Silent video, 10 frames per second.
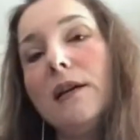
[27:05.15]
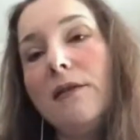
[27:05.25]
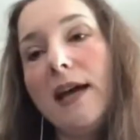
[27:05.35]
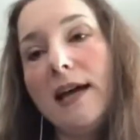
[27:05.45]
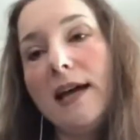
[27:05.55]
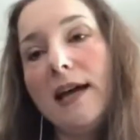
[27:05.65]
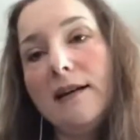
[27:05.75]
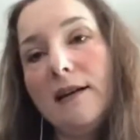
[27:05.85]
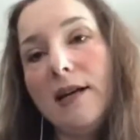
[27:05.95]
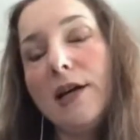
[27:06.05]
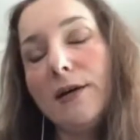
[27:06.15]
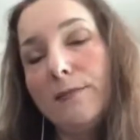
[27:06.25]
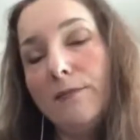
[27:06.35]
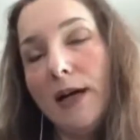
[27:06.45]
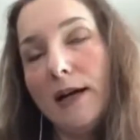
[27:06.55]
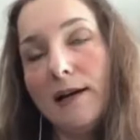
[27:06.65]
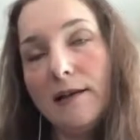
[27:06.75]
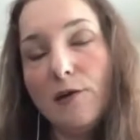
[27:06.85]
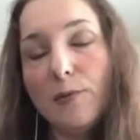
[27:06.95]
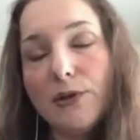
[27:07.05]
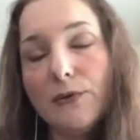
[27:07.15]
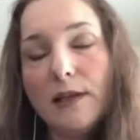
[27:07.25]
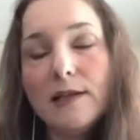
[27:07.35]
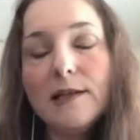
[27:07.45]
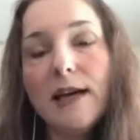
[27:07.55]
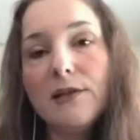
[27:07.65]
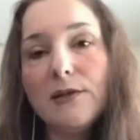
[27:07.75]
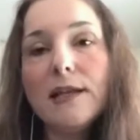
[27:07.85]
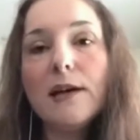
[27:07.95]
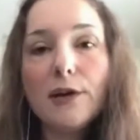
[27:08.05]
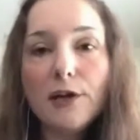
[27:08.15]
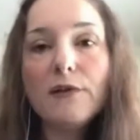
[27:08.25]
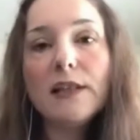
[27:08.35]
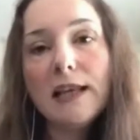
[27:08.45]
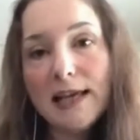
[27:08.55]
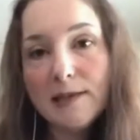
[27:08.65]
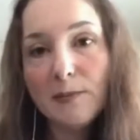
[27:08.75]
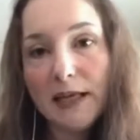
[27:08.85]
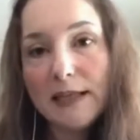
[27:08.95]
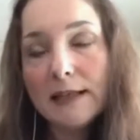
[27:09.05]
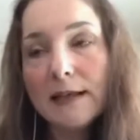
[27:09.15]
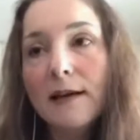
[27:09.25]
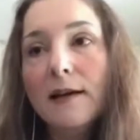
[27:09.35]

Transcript: then the opportunity is there to say, okay, then let's meet.